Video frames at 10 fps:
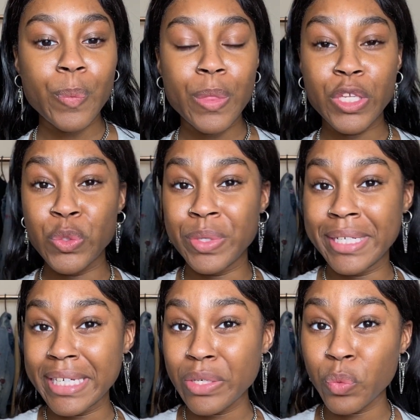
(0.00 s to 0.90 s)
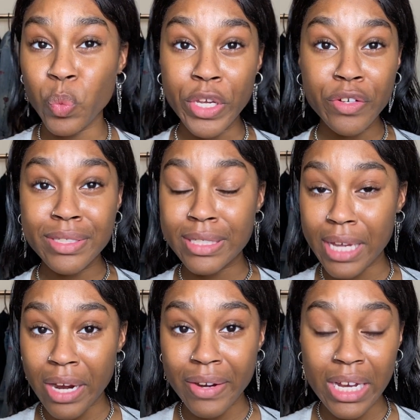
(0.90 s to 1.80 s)
unique, weird,
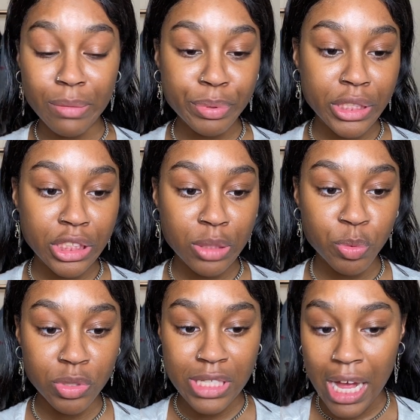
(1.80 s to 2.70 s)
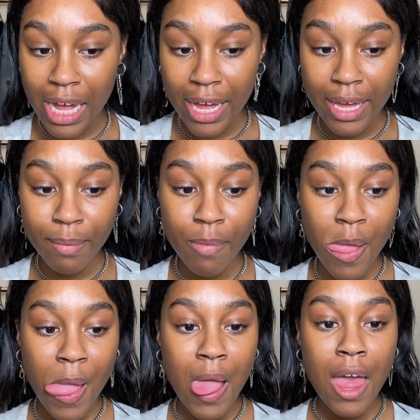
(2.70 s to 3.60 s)
scary, unpredictable time.
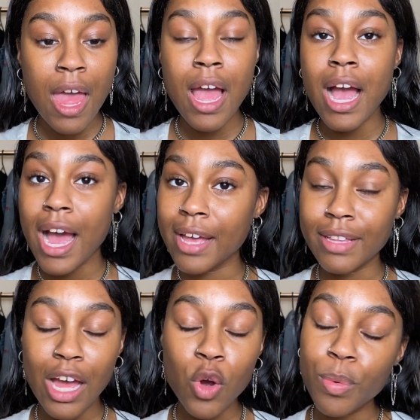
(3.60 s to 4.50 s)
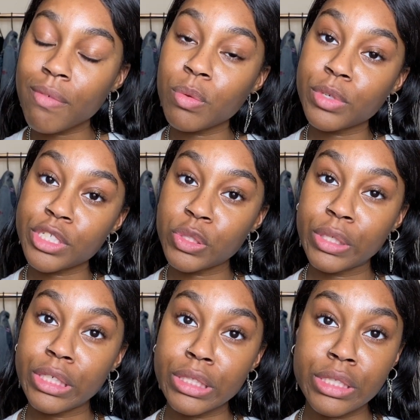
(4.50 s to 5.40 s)
I hope everyone is doing
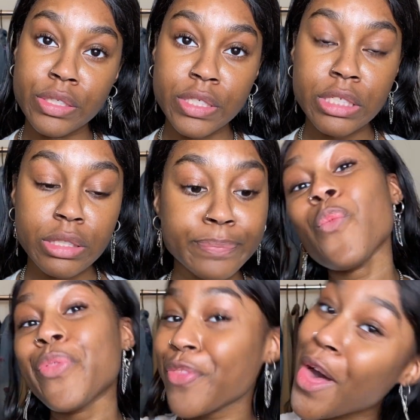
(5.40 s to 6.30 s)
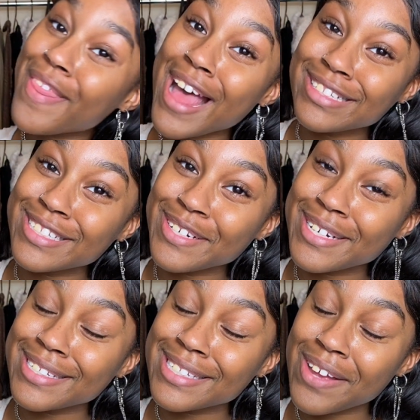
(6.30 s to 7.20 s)
good, seriously. With all that
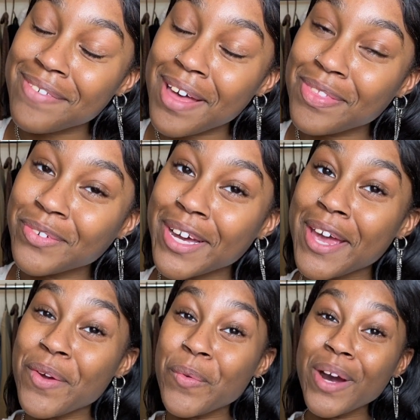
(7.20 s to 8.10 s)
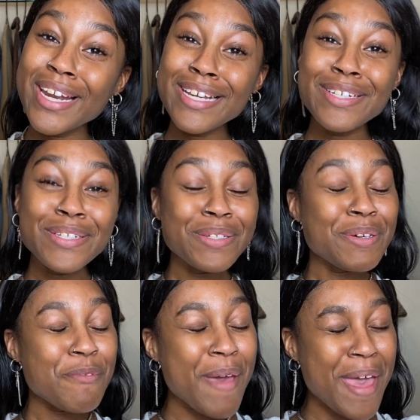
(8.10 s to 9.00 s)
serious stuff out the way, what it
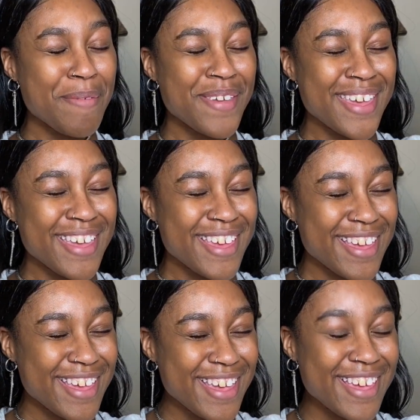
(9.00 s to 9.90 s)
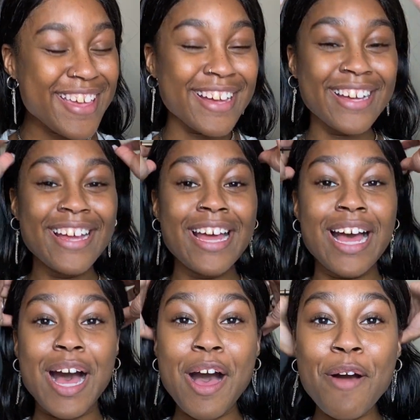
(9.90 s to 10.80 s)
do, baby?
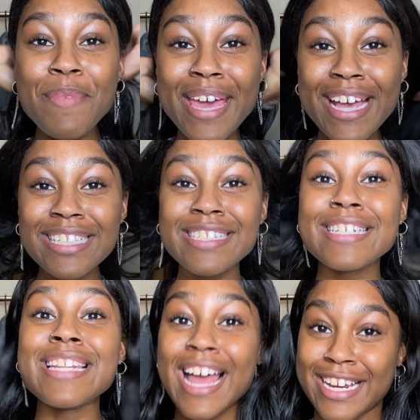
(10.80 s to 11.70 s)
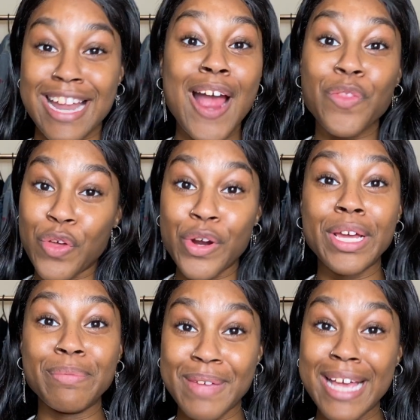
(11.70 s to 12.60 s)
It's like
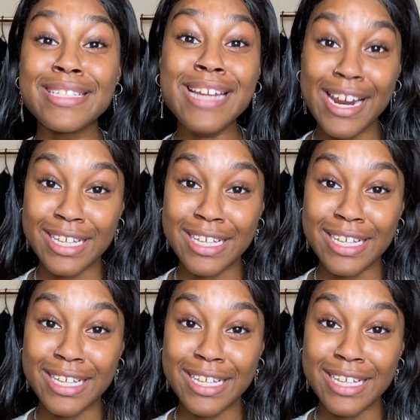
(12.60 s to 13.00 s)
9:30. It's 9